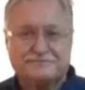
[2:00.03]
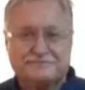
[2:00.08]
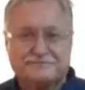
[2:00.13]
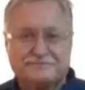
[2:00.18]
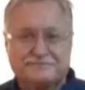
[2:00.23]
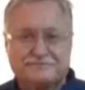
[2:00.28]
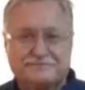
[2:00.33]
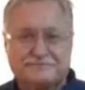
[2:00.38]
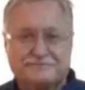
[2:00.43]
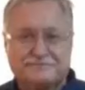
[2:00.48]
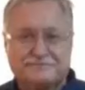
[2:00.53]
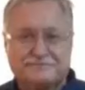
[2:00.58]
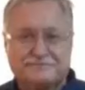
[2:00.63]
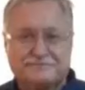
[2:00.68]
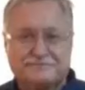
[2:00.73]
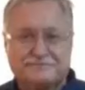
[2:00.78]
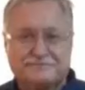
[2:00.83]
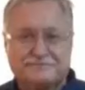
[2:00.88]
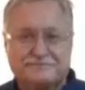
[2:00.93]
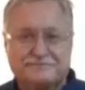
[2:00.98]

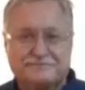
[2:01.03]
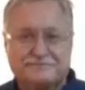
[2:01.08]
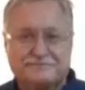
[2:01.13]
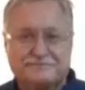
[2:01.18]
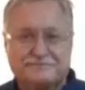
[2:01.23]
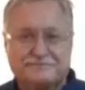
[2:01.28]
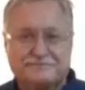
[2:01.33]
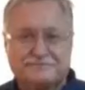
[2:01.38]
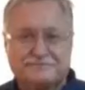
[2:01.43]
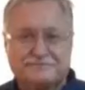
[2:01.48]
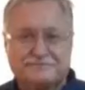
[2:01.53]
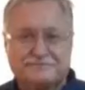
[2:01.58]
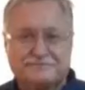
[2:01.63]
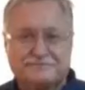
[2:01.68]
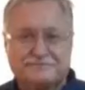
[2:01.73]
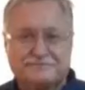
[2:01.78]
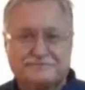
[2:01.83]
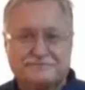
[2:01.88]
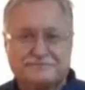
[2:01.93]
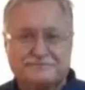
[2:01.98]

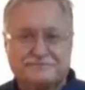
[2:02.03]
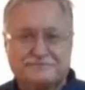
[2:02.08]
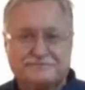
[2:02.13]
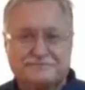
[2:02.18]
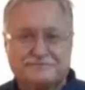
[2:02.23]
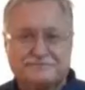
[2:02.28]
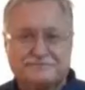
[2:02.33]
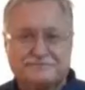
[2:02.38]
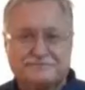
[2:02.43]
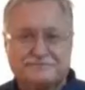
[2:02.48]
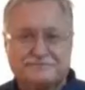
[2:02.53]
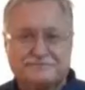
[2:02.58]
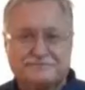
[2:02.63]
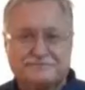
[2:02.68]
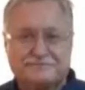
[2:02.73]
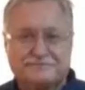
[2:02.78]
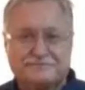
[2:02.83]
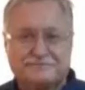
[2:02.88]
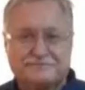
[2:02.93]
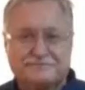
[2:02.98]

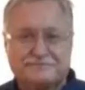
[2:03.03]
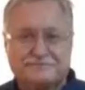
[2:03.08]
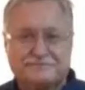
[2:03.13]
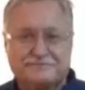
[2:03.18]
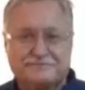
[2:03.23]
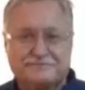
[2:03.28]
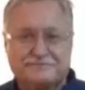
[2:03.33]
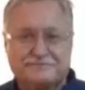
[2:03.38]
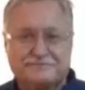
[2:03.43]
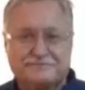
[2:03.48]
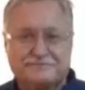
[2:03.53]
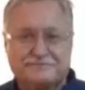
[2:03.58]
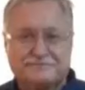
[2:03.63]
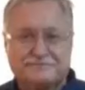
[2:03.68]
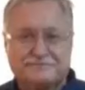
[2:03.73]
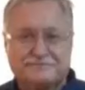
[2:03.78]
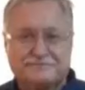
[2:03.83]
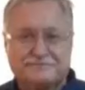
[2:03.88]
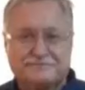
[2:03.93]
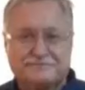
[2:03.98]

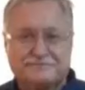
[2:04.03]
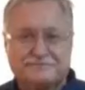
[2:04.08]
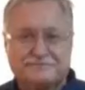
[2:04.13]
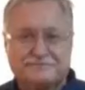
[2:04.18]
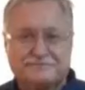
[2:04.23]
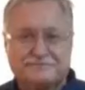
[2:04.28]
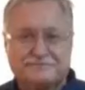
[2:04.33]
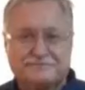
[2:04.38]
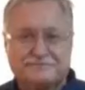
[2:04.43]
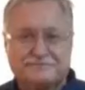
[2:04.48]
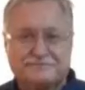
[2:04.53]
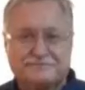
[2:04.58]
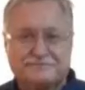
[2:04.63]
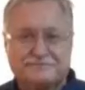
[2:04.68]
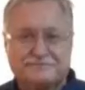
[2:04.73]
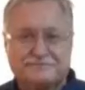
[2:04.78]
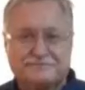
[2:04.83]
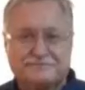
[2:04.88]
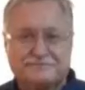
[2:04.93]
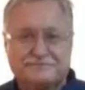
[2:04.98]

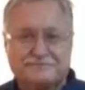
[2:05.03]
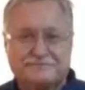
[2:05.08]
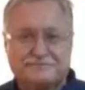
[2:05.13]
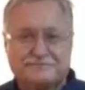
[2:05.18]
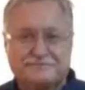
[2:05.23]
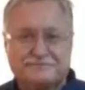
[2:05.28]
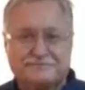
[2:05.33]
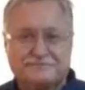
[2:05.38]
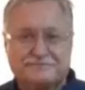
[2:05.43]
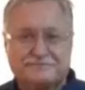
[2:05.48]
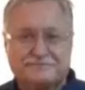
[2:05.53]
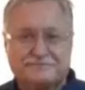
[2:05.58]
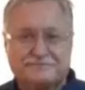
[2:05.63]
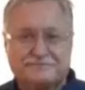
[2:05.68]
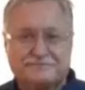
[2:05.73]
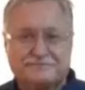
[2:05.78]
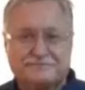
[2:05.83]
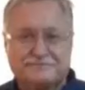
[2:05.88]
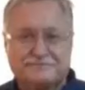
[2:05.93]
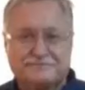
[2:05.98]

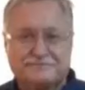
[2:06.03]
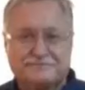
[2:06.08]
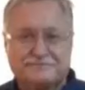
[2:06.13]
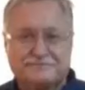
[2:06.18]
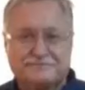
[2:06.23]
The face doesn't move, so there is nothing to read.